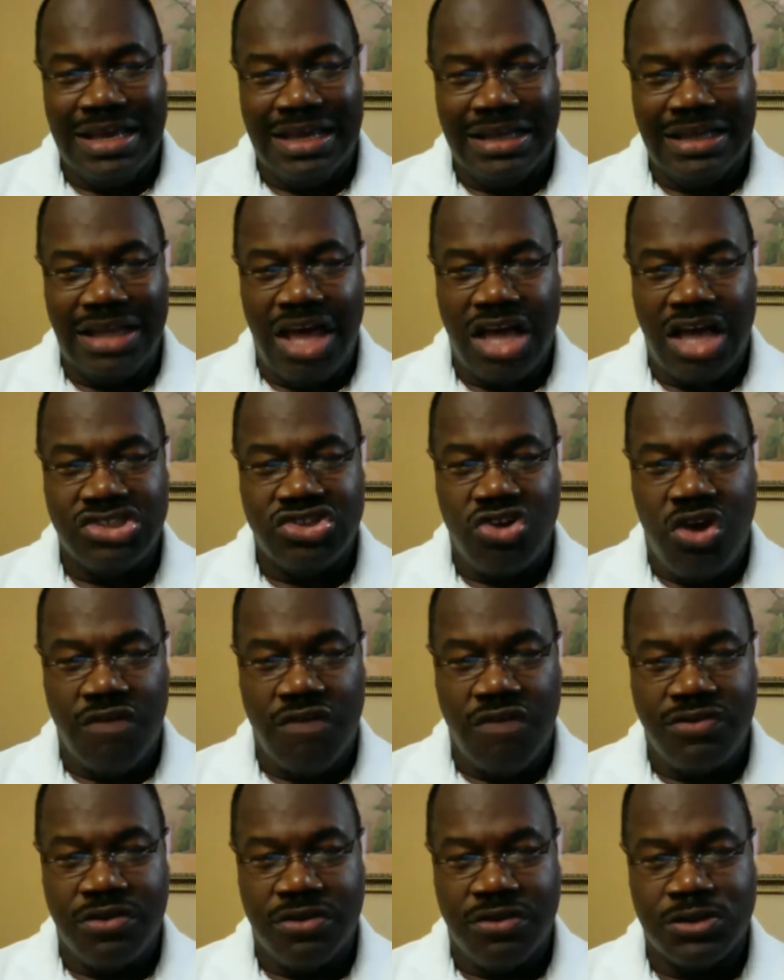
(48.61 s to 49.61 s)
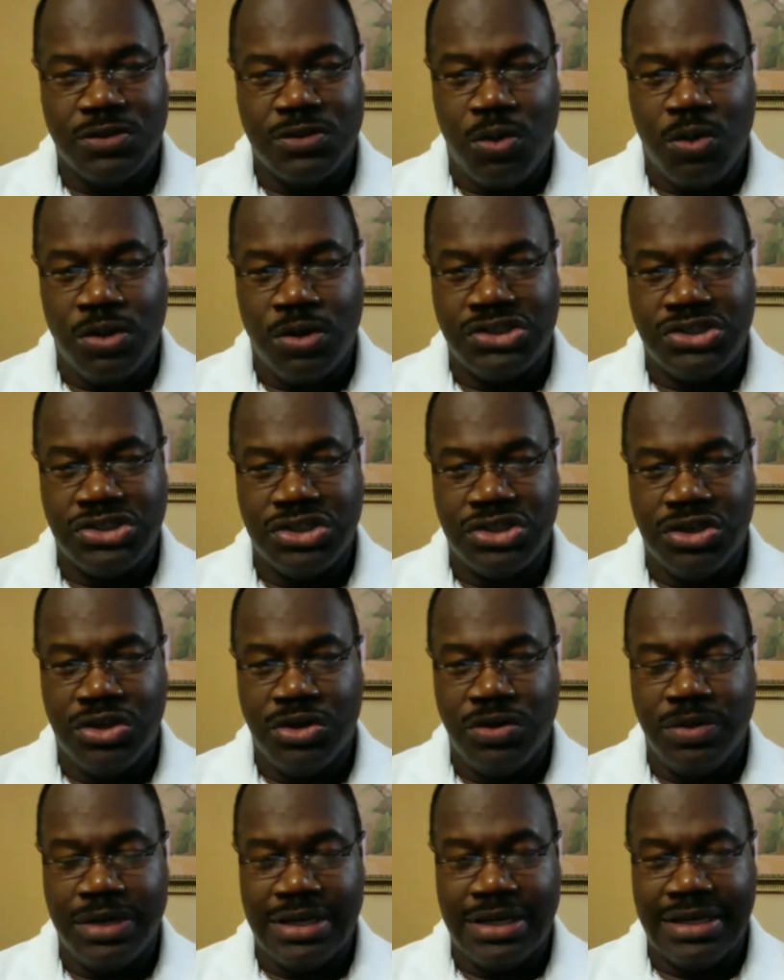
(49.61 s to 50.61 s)
launch off your sports
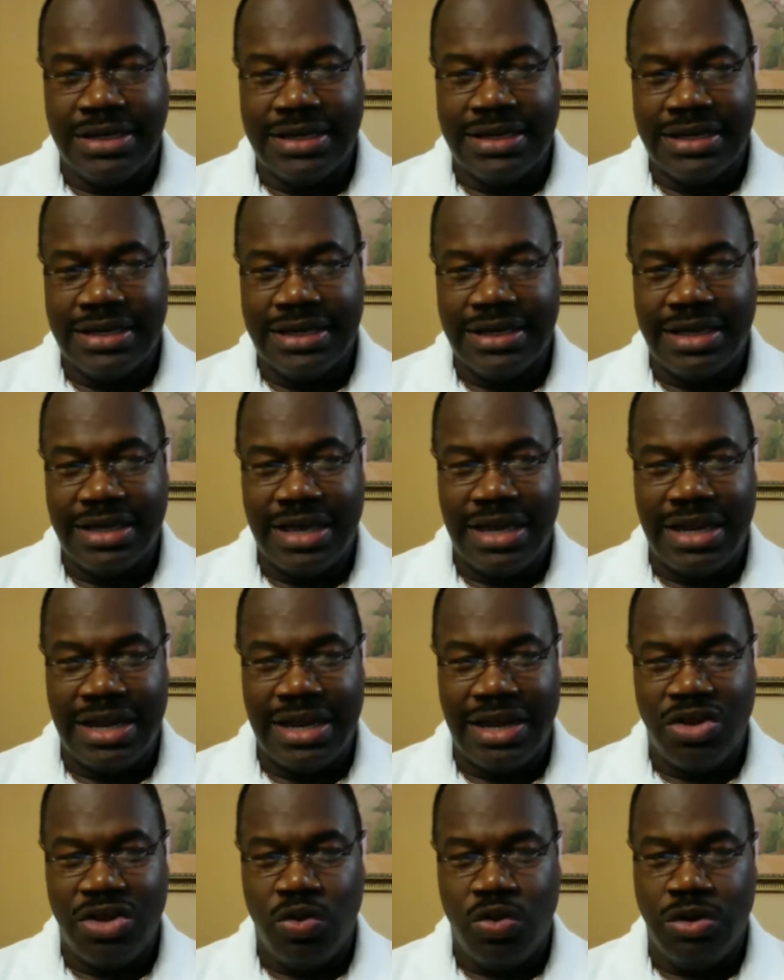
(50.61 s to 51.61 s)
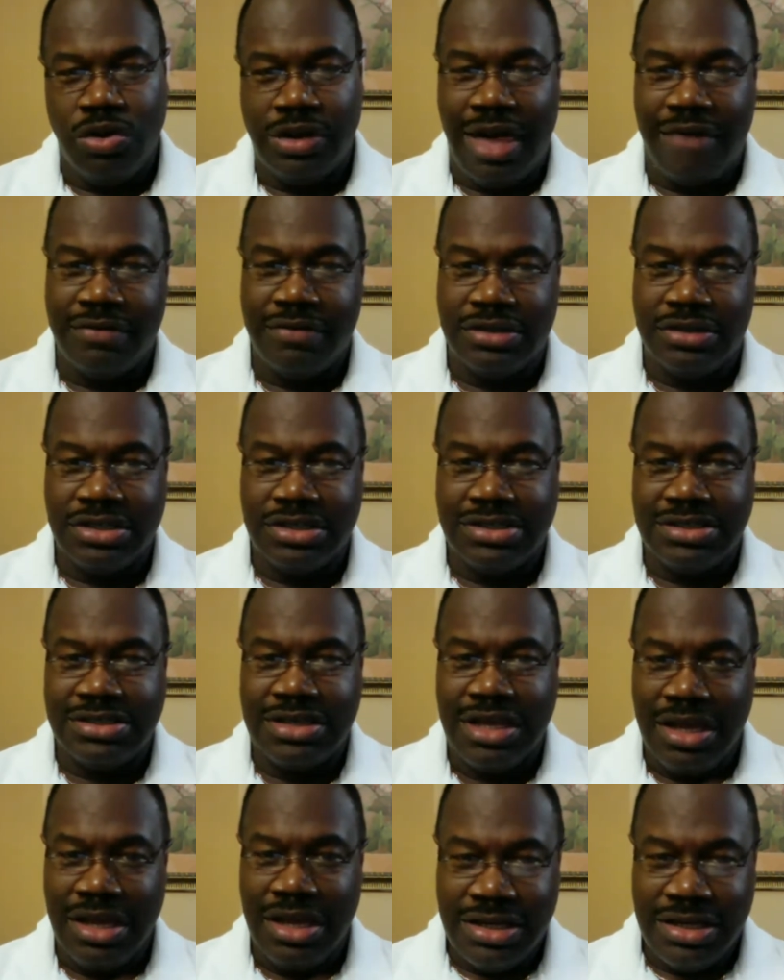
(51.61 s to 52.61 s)
show, and I know we'll have a
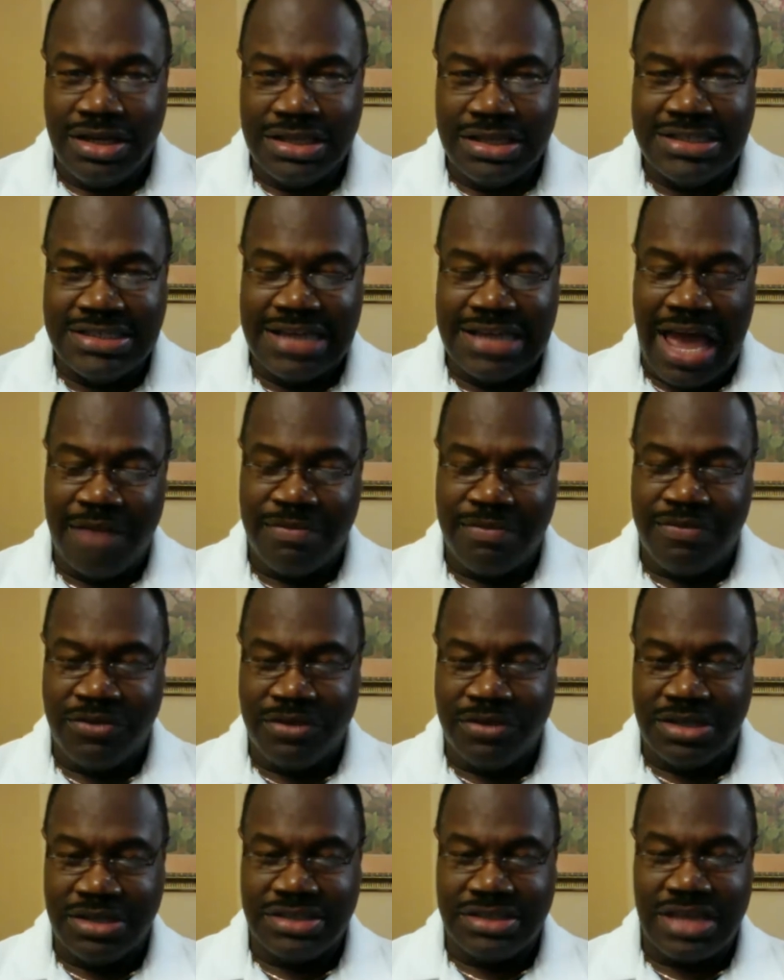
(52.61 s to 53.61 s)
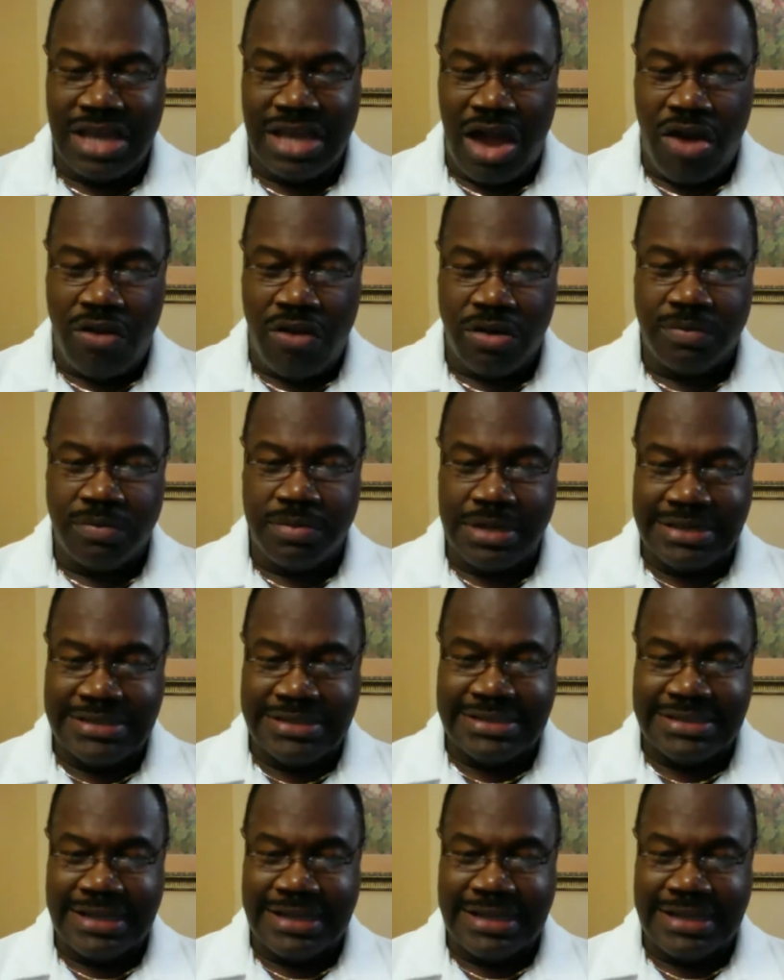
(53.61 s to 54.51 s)
good time for this hour. But